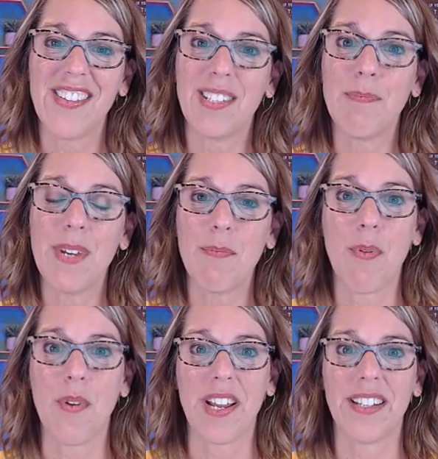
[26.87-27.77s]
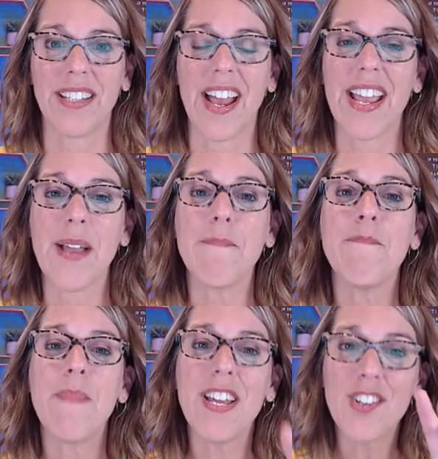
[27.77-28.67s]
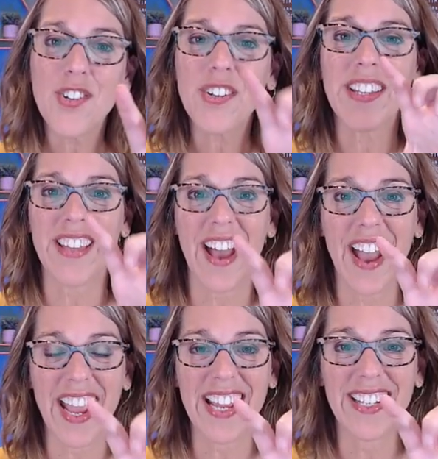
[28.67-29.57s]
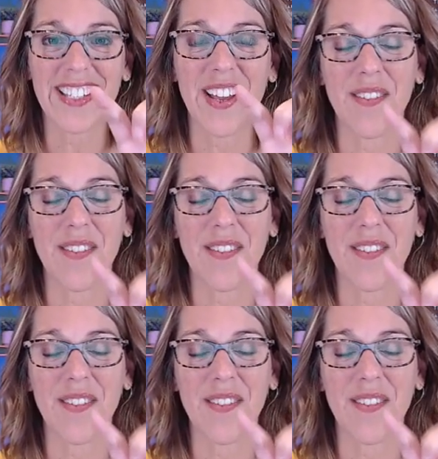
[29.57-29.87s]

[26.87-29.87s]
at these midpoints, I am measuring the height